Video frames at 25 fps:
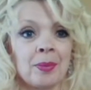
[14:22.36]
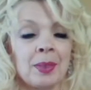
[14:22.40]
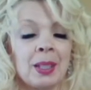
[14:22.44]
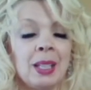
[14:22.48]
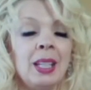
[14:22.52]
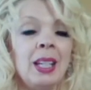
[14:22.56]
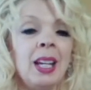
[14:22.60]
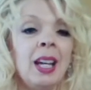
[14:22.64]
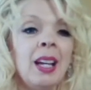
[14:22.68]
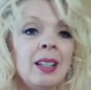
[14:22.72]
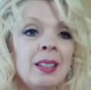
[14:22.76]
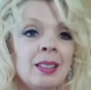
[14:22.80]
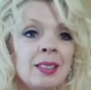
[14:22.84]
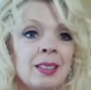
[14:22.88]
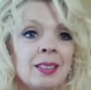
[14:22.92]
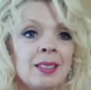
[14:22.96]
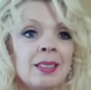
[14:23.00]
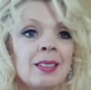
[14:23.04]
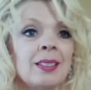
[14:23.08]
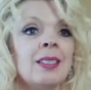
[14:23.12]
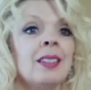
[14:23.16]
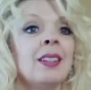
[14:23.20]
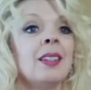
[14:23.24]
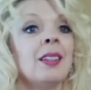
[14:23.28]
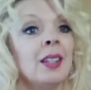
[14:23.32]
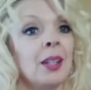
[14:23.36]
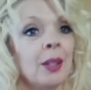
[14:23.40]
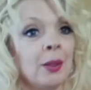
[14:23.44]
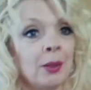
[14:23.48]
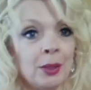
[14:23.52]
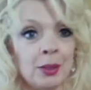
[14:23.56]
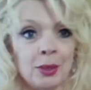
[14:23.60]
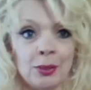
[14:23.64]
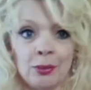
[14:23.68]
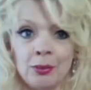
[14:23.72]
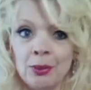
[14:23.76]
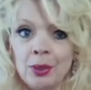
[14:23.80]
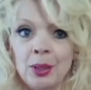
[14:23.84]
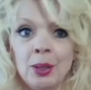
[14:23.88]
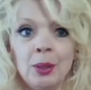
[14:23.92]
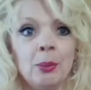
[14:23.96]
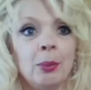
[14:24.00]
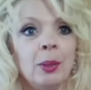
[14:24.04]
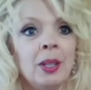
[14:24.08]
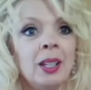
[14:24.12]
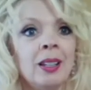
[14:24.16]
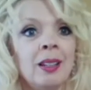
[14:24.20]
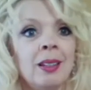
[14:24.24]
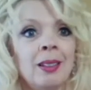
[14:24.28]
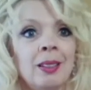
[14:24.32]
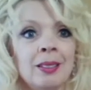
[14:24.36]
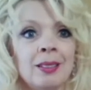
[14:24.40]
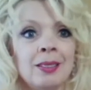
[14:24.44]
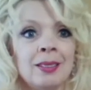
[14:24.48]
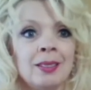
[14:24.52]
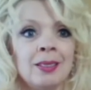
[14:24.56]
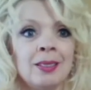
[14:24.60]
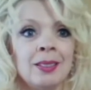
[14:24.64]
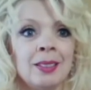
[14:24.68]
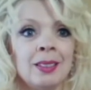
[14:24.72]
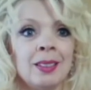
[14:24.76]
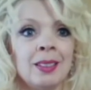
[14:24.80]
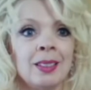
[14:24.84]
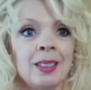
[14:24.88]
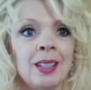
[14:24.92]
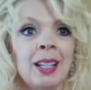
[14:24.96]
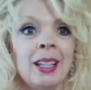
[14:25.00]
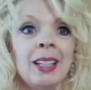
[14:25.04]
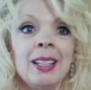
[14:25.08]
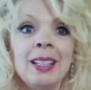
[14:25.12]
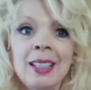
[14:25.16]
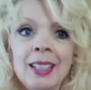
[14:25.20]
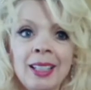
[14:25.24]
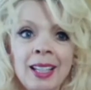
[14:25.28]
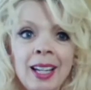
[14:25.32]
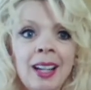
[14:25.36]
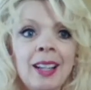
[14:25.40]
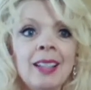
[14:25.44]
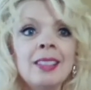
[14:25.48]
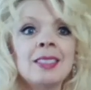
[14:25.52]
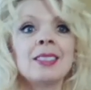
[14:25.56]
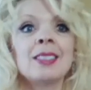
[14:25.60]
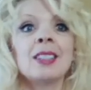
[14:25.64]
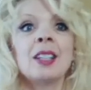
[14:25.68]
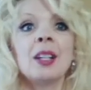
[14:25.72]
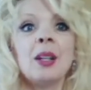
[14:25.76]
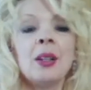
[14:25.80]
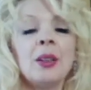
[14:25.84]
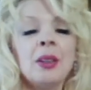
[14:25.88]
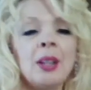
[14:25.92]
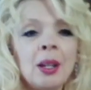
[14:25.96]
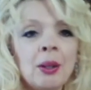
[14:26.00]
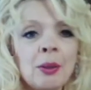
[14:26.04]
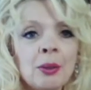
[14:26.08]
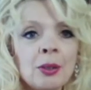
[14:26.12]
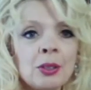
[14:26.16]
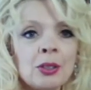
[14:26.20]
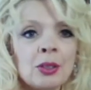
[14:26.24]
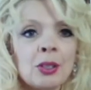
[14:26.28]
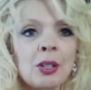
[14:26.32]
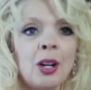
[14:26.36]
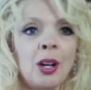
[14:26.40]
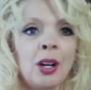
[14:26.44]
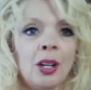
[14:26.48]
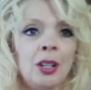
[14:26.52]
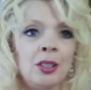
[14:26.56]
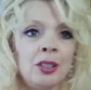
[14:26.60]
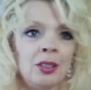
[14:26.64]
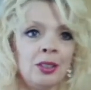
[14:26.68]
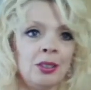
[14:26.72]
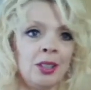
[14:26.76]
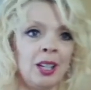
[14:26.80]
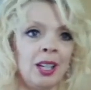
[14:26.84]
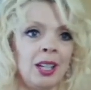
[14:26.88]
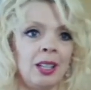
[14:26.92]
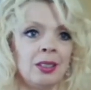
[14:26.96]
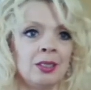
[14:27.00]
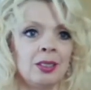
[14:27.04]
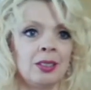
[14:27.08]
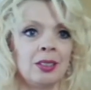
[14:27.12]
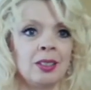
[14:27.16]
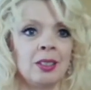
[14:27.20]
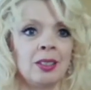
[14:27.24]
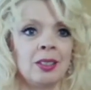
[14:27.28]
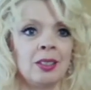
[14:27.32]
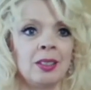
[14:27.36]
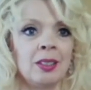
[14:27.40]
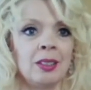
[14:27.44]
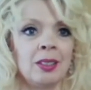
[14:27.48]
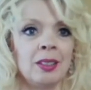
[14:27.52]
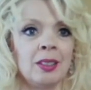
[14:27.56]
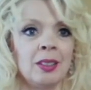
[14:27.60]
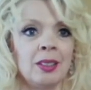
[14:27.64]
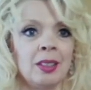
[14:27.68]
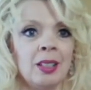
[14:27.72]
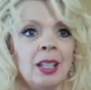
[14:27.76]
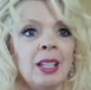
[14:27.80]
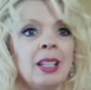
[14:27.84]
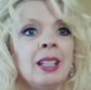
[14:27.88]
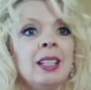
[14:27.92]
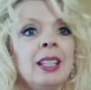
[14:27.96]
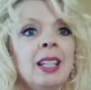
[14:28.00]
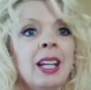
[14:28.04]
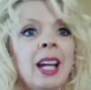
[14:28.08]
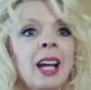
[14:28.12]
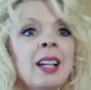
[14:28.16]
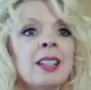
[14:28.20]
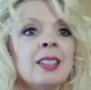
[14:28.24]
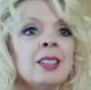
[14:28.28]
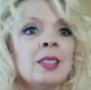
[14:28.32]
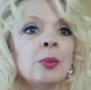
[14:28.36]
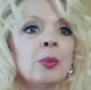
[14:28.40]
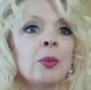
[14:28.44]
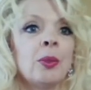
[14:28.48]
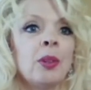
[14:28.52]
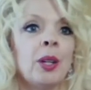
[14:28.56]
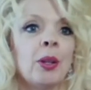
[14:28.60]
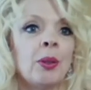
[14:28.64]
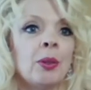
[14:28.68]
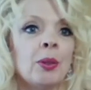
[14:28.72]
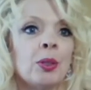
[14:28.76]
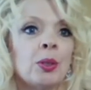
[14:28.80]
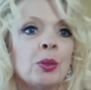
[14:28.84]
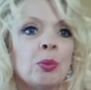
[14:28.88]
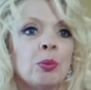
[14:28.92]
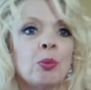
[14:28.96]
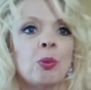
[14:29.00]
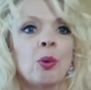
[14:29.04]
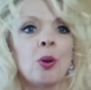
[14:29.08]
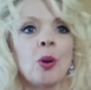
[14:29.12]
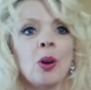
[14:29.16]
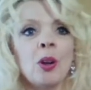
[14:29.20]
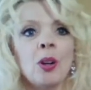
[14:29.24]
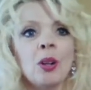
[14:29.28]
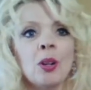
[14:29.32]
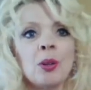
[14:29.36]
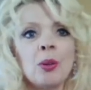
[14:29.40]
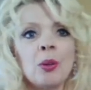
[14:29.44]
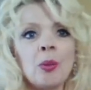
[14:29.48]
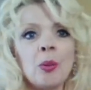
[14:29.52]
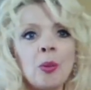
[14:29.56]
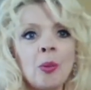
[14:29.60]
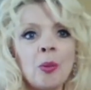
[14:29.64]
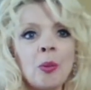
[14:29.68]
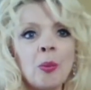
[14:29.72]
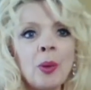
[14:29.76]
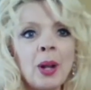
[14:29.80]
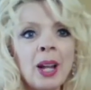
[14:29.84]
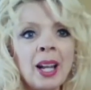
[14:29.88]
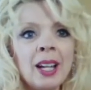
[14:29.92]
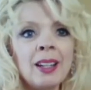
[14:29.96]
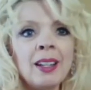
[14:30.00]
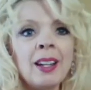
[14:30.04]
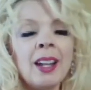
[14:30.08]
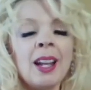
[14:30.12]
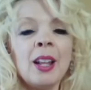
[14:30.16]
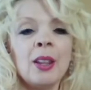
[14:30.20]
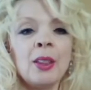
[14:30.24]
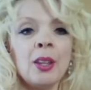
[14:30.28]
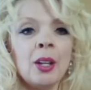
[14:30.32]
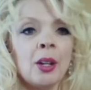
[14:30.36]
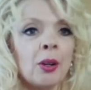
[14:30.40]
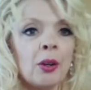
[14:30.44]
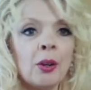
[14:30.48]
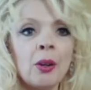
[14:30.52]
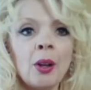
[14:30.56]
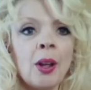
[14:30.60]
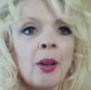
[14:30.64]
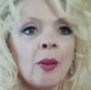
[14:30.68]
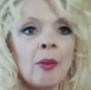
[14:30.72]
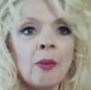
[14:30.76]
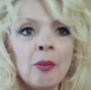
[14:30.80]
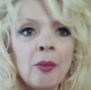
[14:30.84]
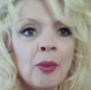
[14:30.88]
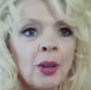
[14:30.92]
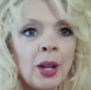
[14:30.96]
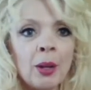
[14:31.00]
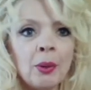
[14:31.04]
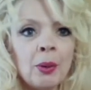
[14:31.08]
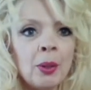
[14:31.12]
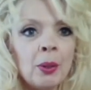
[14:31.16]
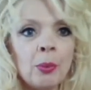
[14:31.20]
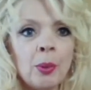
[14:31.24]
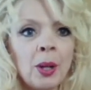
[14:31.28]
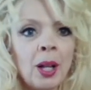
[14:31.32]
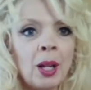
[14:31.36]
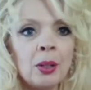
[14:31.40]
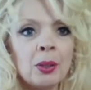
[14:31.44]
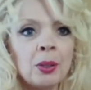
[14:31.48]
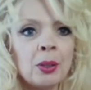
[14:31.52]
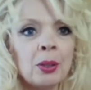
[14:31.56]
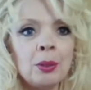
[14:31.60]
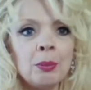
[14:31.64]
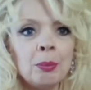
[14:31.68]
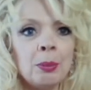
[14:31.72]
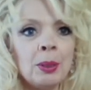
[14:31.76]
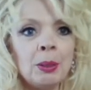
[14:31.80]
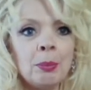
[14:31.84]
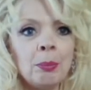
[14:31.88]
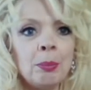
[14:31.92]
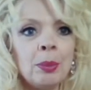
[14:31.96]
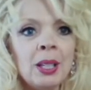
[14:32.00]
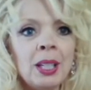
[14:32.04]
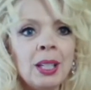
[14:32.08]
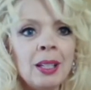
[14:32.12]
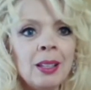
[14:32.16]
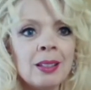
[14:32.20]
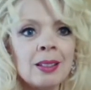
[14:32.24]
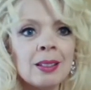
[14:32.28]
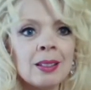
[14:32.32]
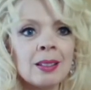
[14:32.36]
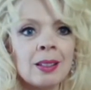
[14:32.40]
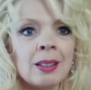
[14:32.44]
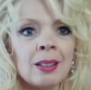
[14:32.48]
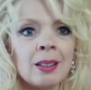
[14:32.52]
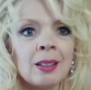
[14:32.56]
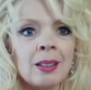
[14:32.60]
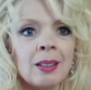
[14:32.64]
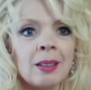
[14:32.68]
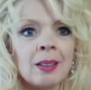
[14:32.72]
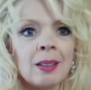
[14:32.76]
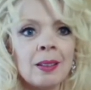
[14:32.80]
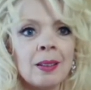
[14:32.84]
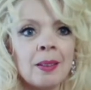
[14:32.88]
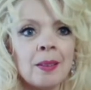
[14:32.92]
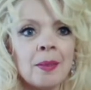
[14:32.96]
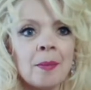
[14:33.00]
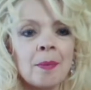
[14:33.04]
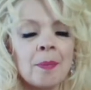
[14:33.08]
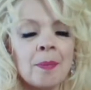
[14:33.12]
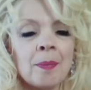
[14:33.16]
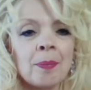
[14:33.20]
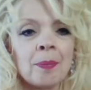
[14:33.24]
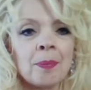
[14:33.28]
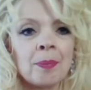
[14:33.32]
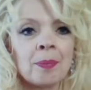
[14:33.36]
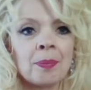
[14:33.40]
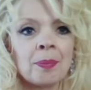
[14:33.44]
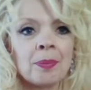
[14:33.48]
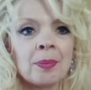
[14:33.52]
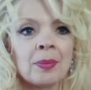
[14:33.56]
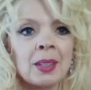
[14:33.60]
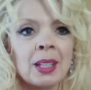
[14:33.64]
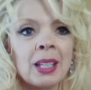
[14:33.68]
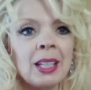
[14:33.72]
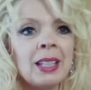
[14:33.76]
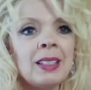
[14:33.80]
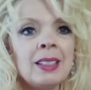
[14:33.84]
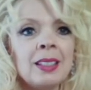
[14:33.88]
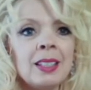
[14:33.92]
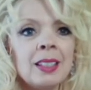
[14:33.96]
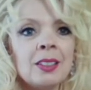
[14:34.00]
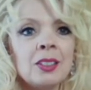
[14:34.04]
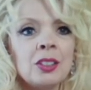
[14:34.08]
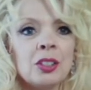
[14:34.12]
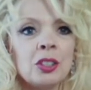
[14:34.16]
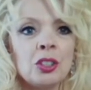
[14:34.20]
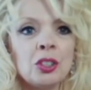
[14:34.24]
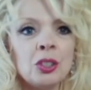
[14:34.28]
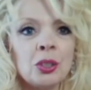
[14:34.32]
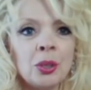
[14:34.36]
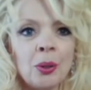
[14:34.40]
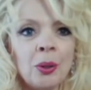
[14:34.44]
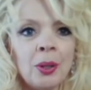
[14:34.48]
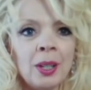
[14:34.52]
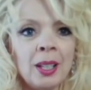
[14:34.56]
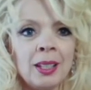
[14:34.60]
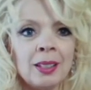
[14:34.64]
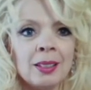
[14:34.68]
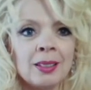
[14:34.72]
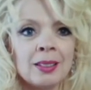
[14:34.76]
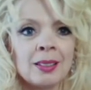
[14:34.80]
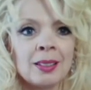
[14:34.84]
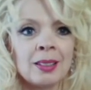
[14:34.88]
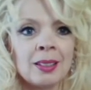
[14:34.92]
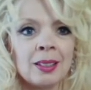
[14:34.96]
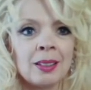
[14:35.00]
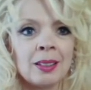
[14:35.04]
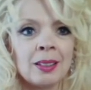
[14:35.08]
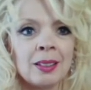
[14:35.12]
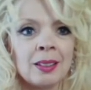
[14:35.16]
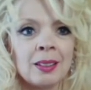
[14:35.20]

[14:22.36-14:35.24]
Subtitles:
Yes, there is free will. Yes, there is contrast. Yes, there is war when there very well could be peace. It is a choice.